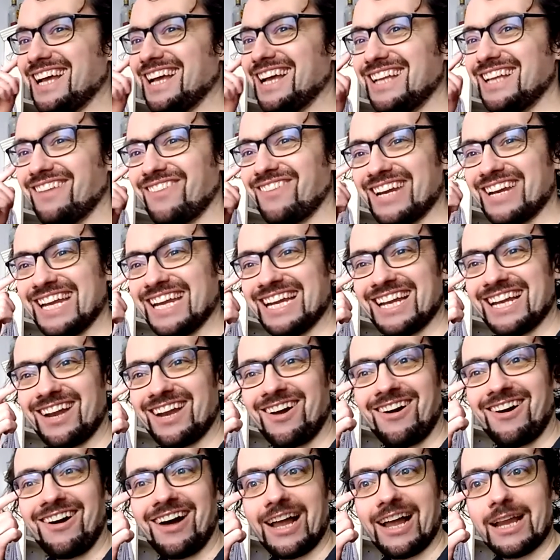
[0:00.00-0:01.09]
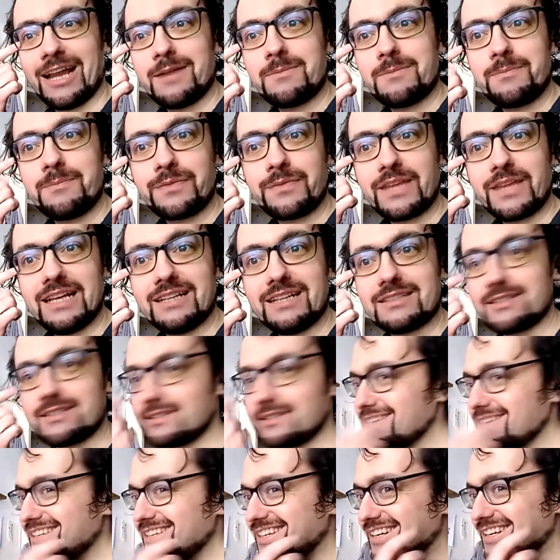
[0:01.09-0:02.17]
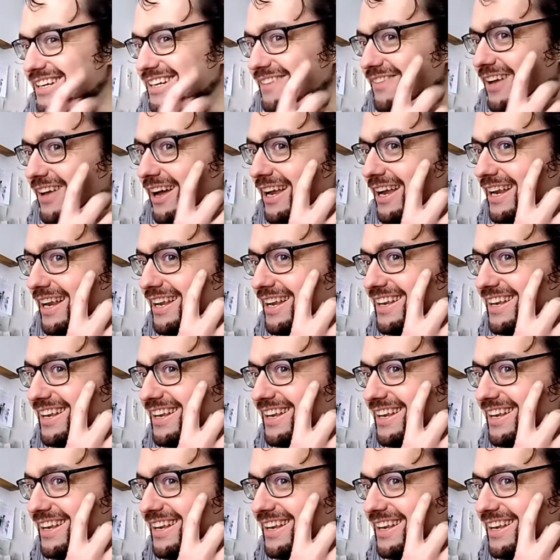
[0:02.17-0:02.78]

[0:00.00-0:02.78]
if I need an eye, it's kind of like